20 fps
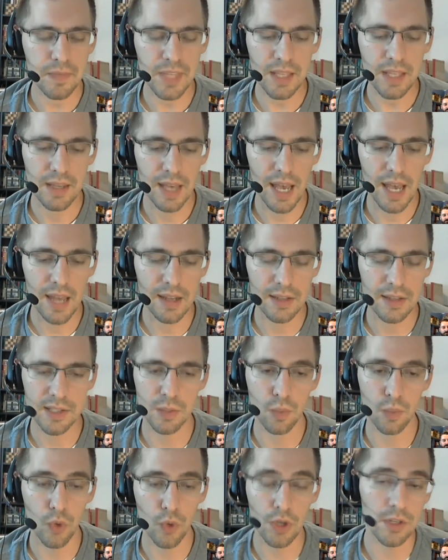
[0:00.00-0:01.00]
adding
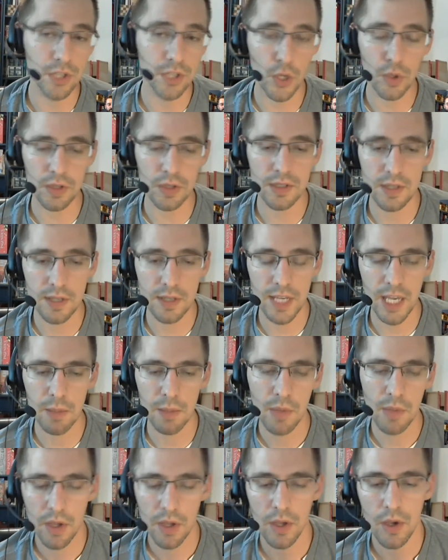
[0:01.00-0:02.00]
some wooden tokens to the
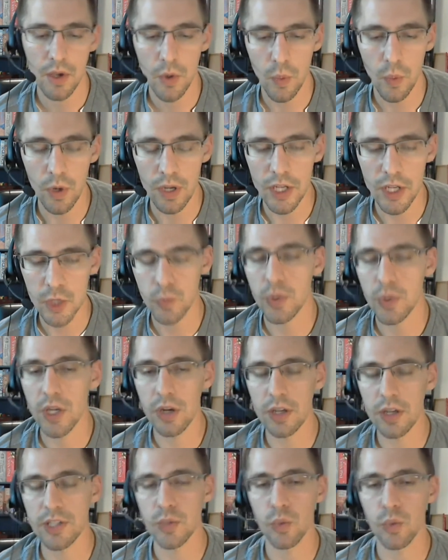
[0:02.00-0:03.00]
game, where each player
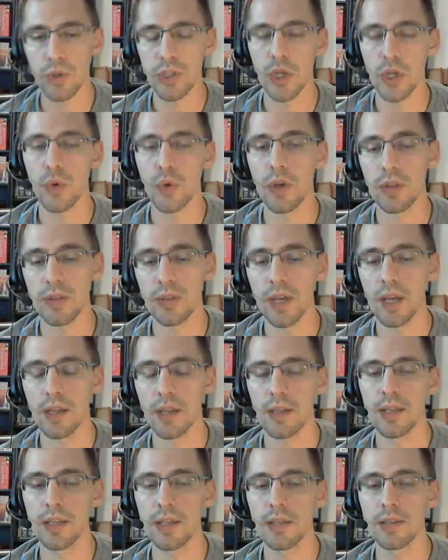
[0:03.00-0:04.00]
gets a wooden token that
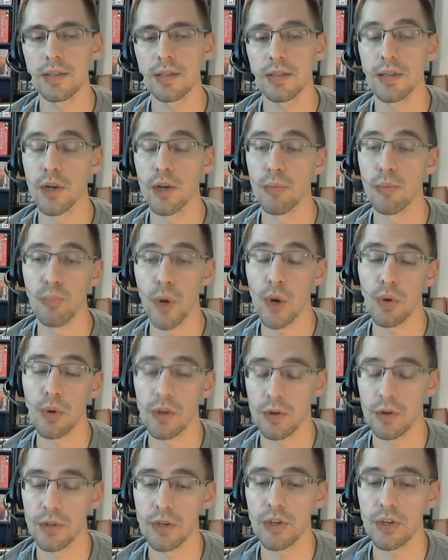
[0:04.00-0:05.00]
is their boat
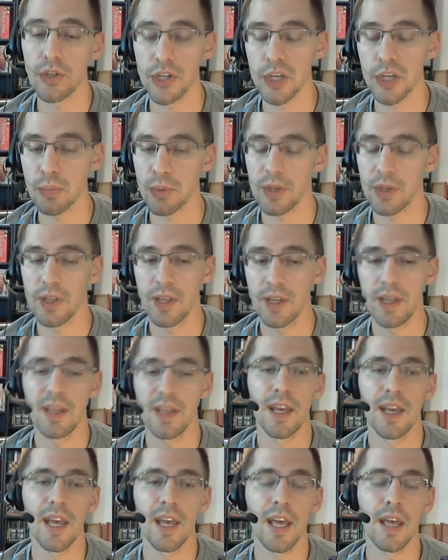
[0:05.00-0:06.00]
or their ship.
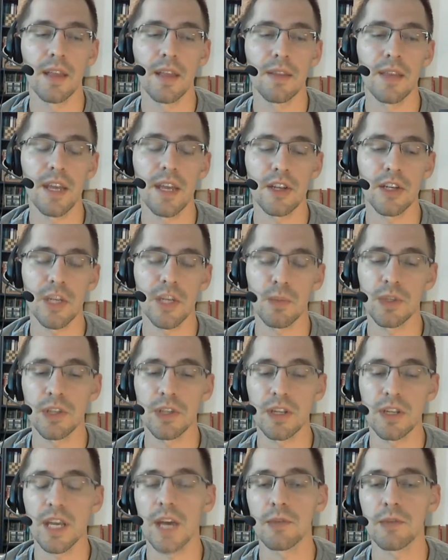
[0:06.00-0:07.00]
And that ship is
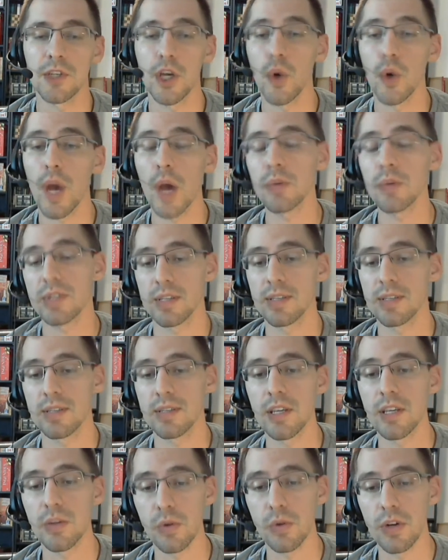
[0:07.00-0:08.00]
going to have to go out to
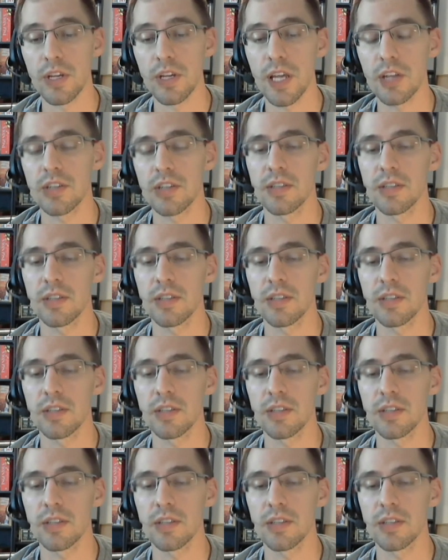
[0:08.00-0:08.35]
sea in order to catch the